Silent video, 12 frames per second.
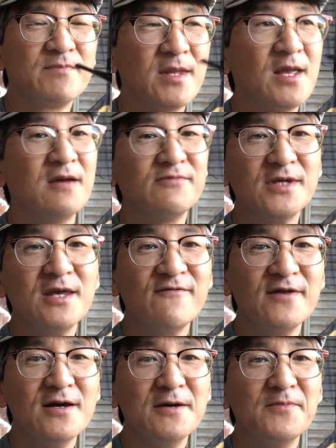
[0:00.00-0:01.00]
Haven't
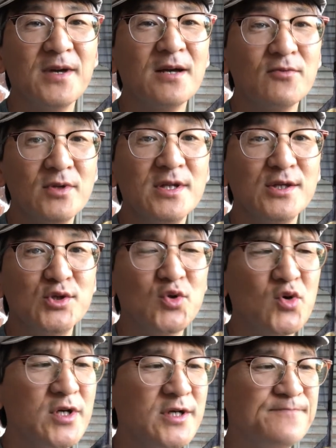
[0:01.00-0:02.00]
given up. I really
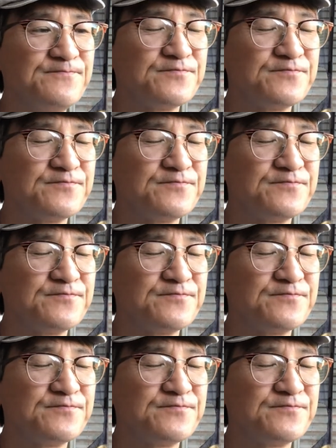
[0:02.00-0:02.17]
enjoy it.